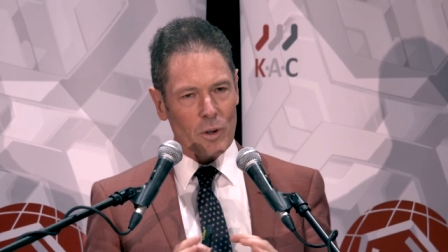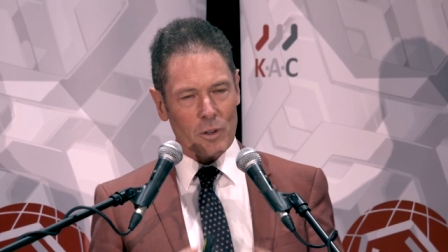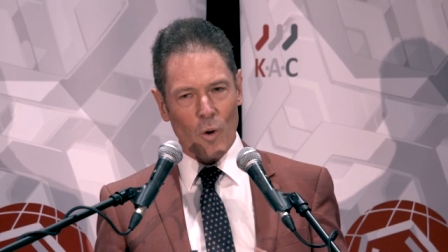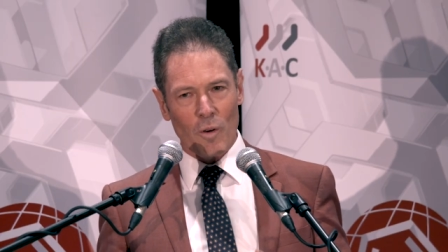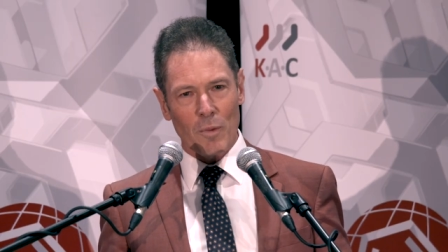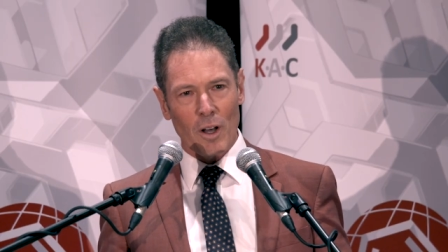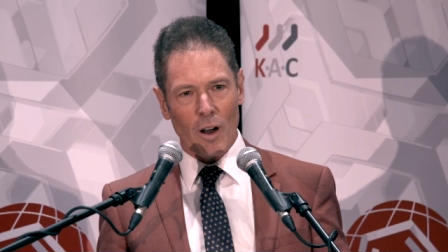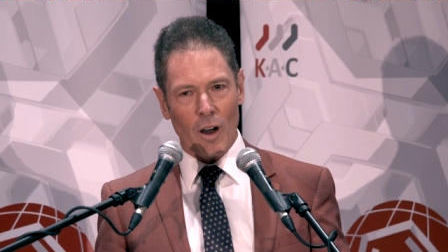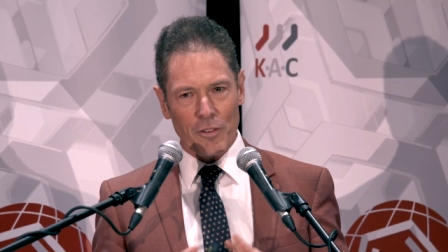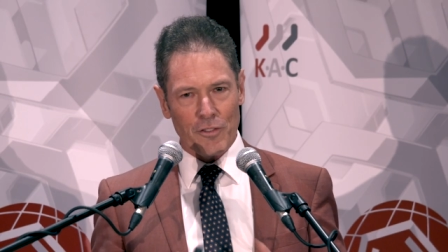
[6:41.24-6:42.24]
what caught my
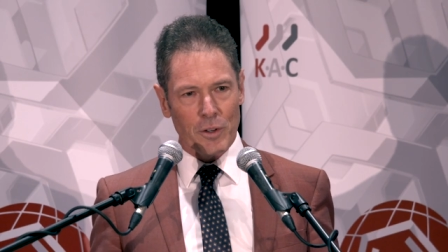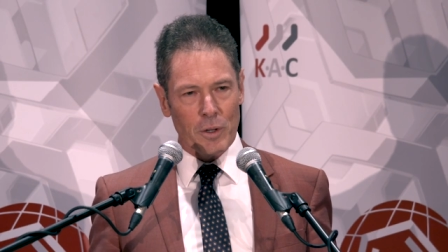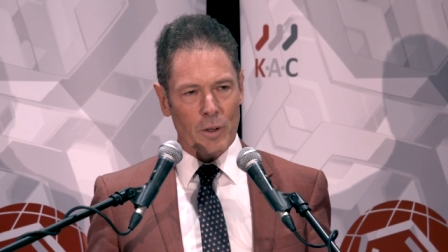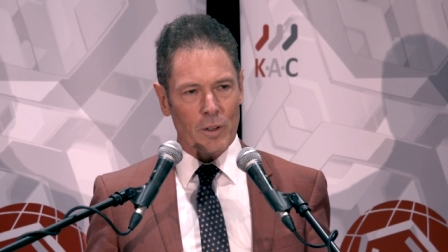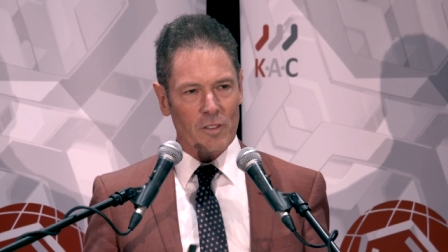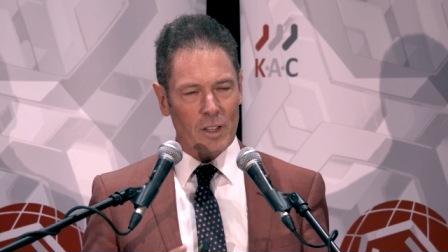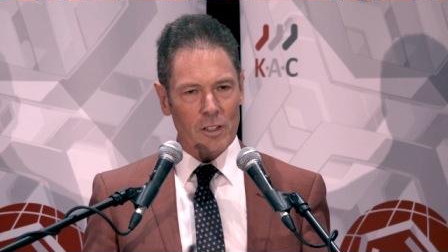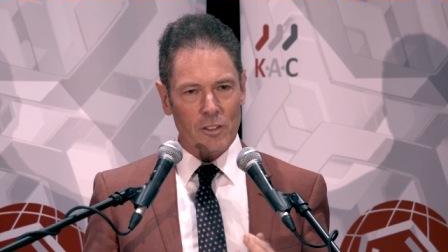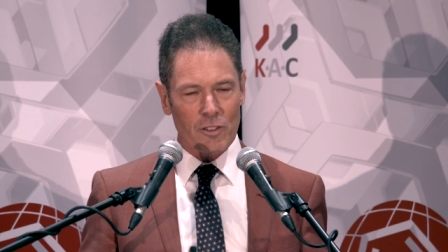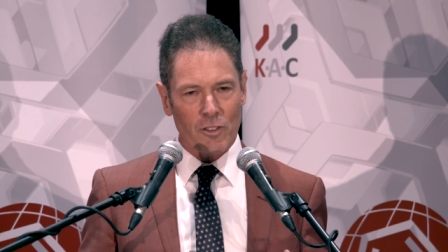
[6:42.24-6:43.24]
eye first, and
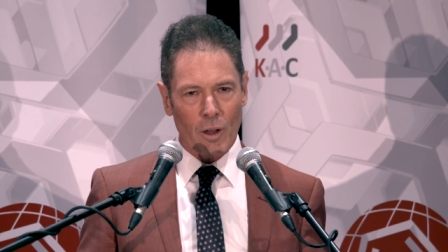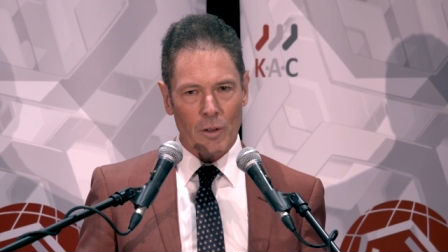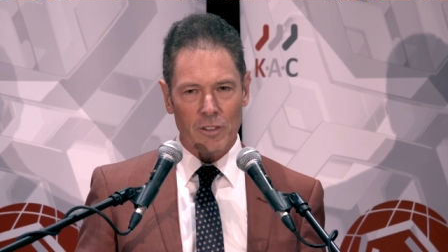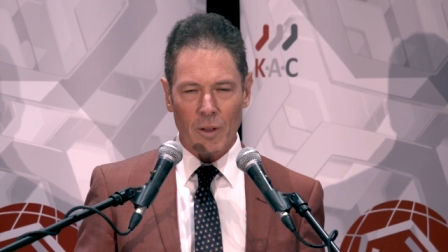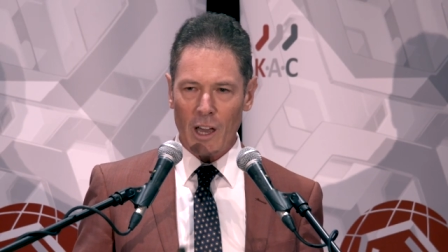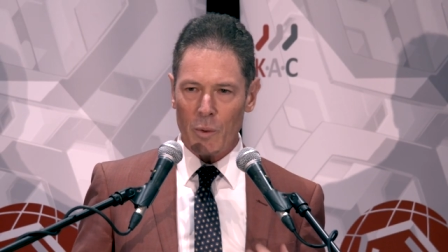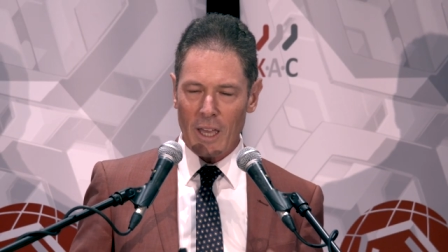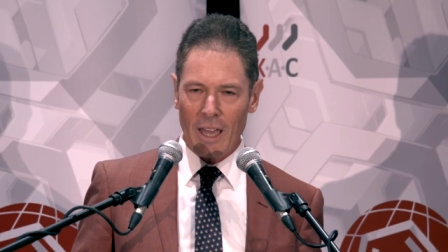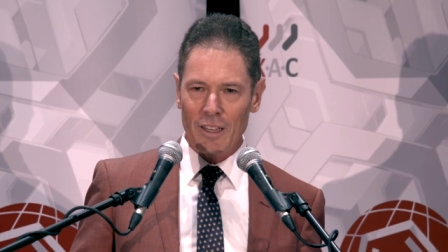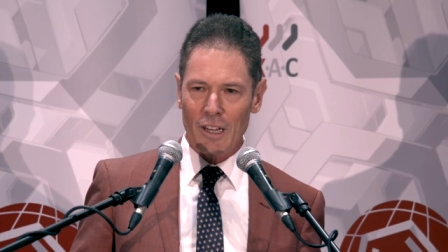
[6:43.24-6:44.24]
it just shows you how we
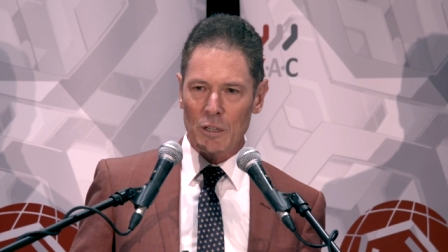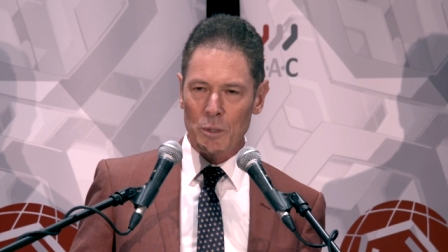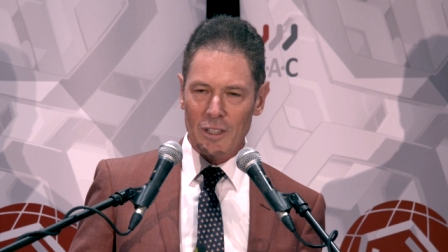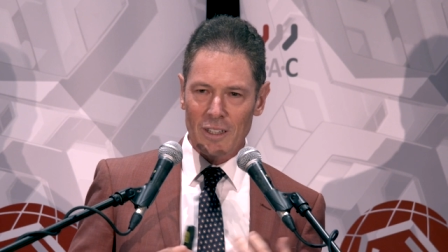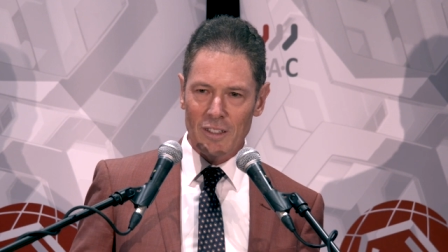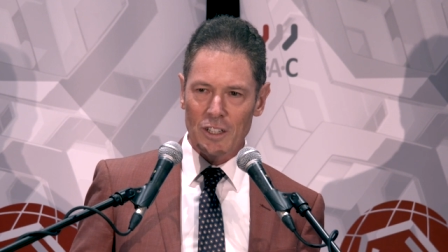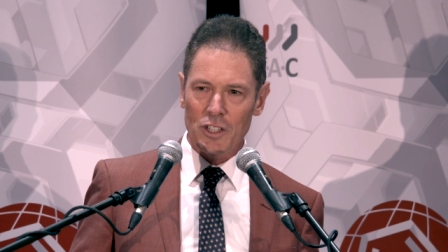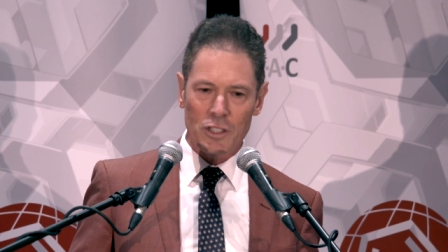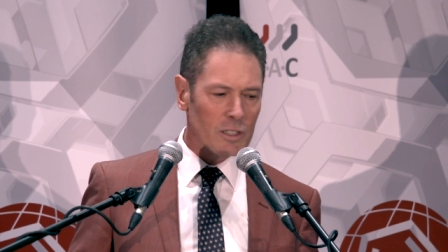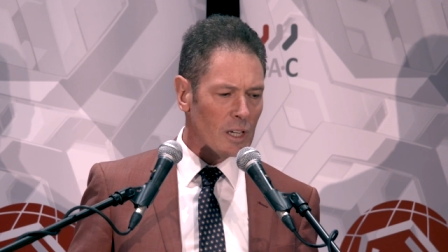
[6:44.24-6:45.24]
can get a little bit
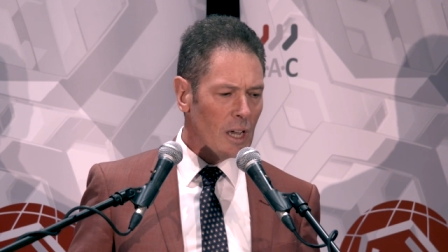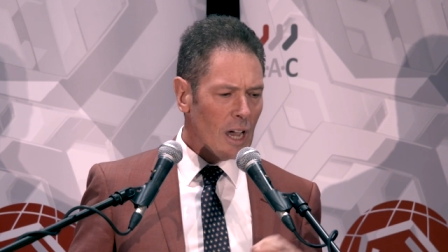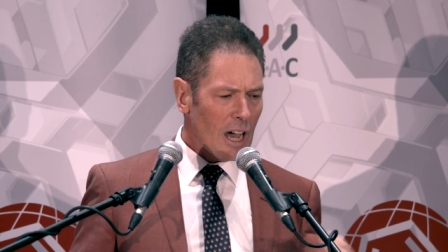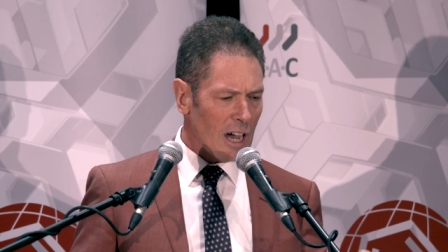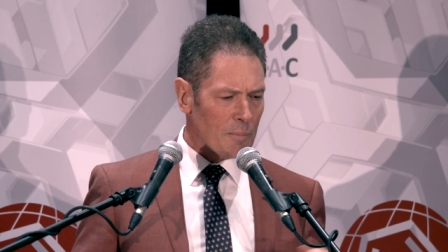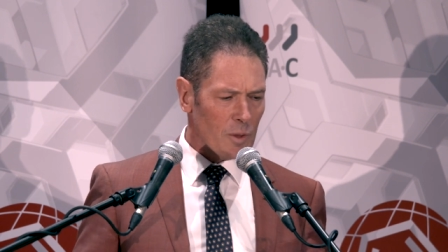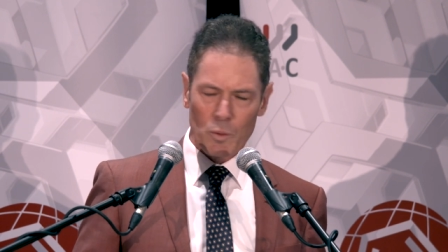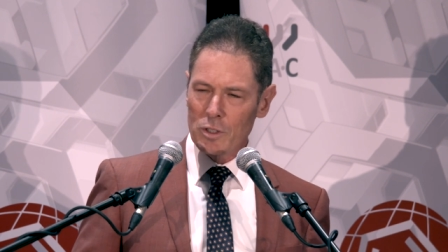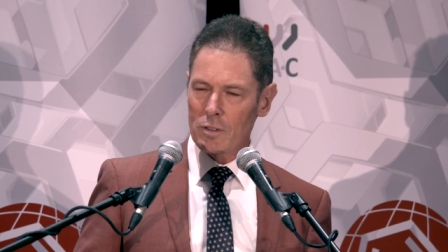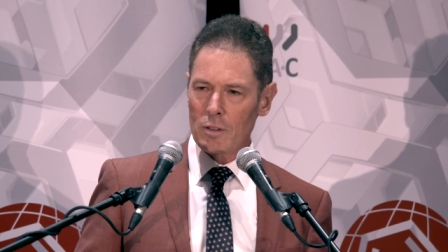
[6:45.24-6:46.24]
conditioned, um,
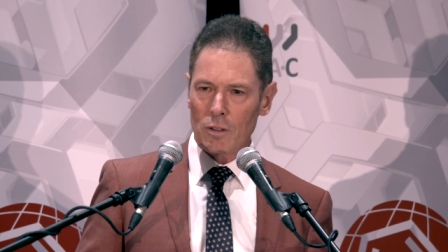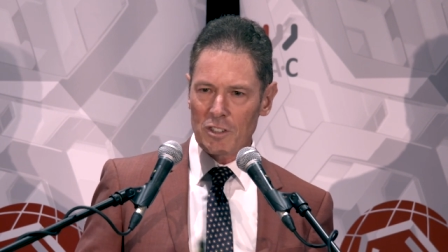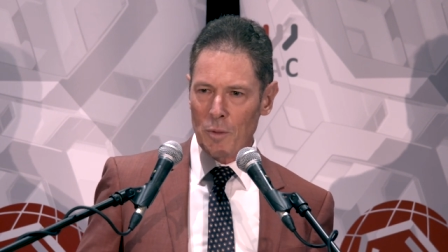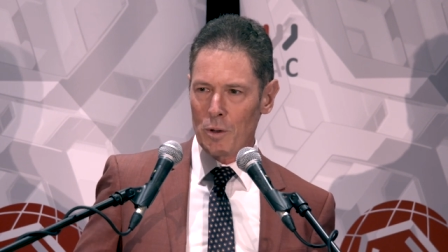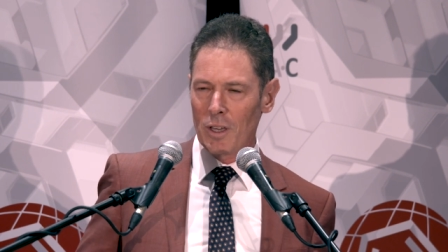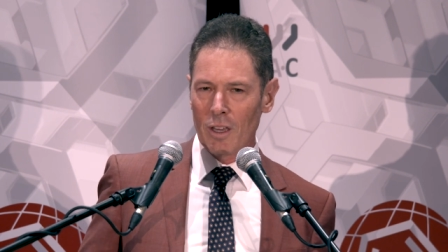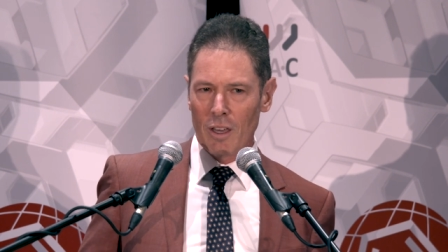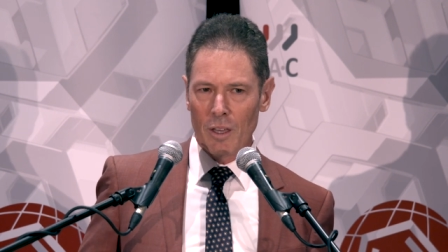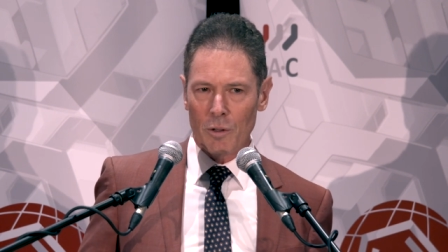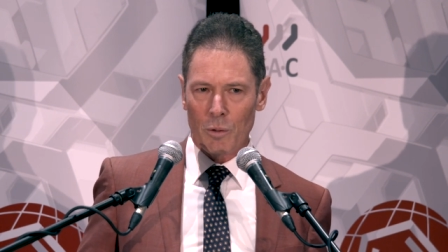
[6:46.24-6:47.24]
was smoking
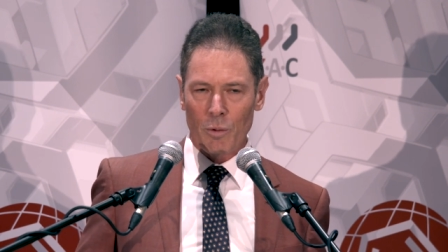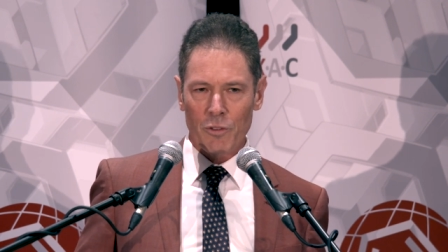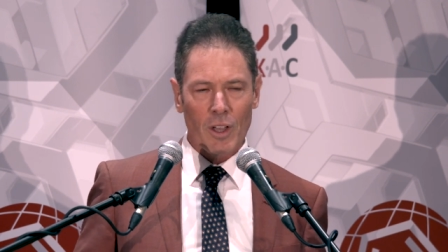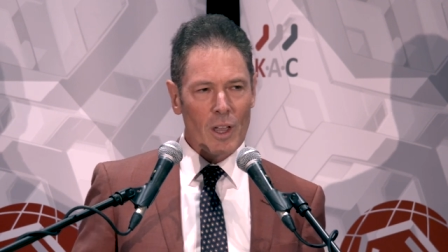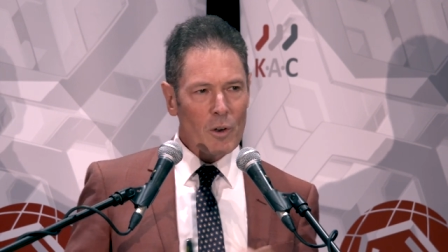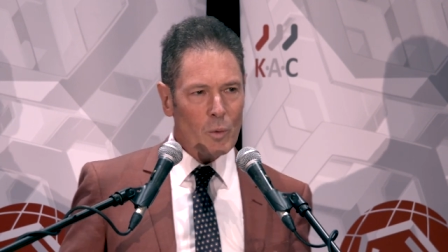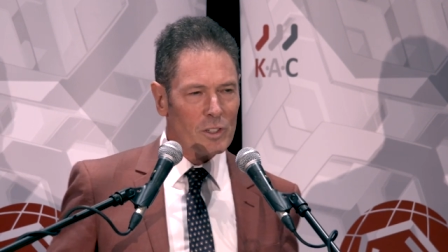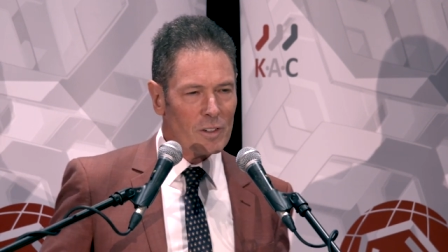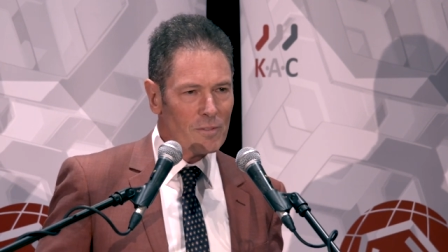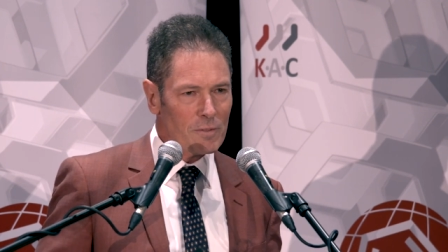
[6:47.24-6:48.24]
kills,
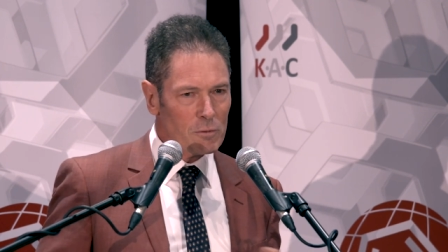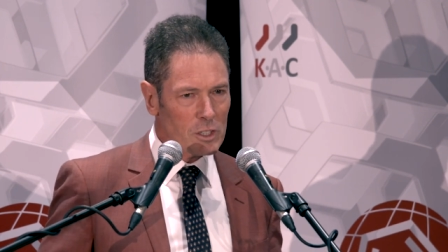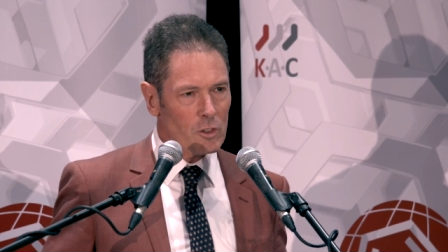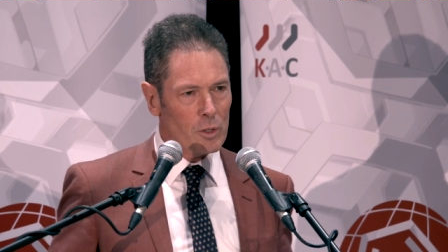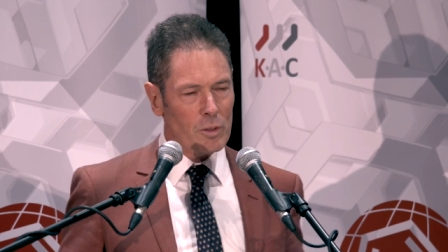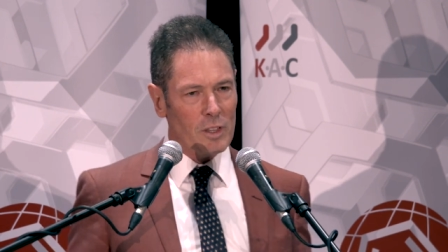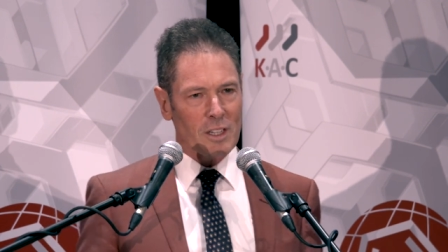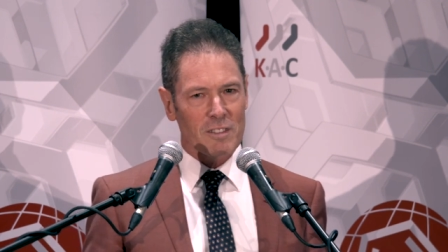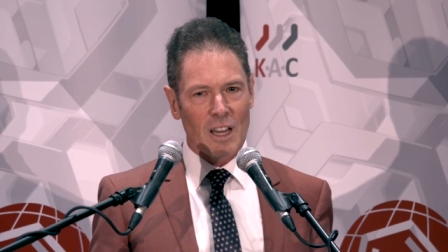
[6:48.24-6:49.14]
which was two things.